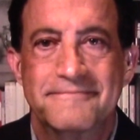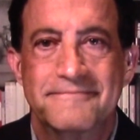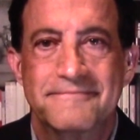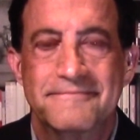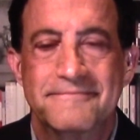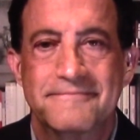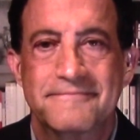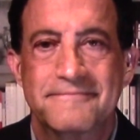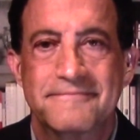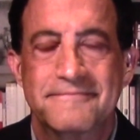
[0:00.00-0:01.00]

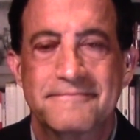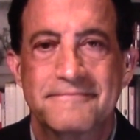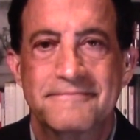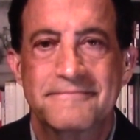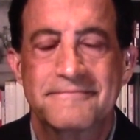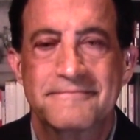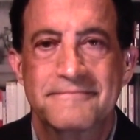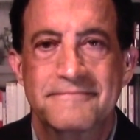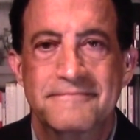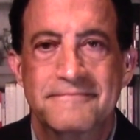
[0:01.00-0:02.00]

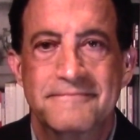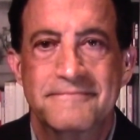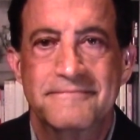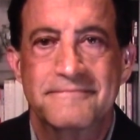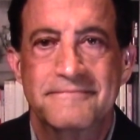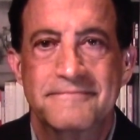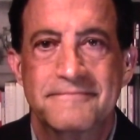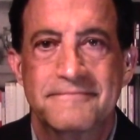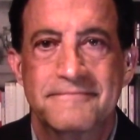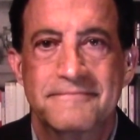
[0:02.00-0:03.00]

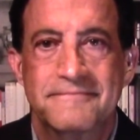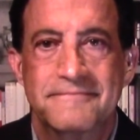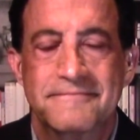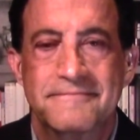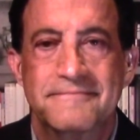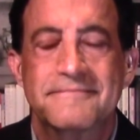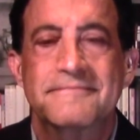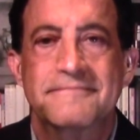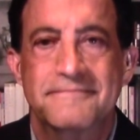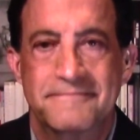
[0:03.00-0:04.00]

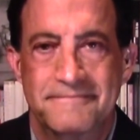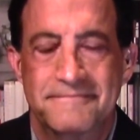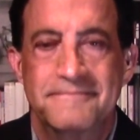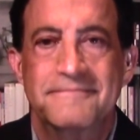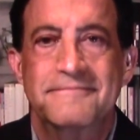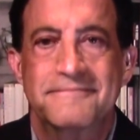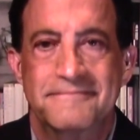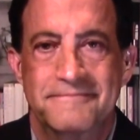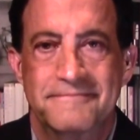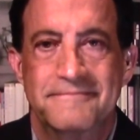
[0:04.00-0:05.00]

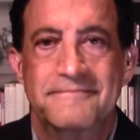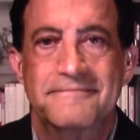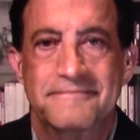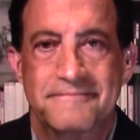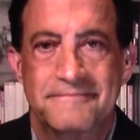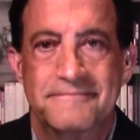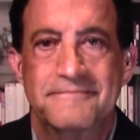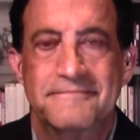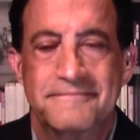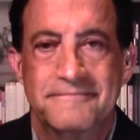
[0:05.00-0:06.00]
(silent)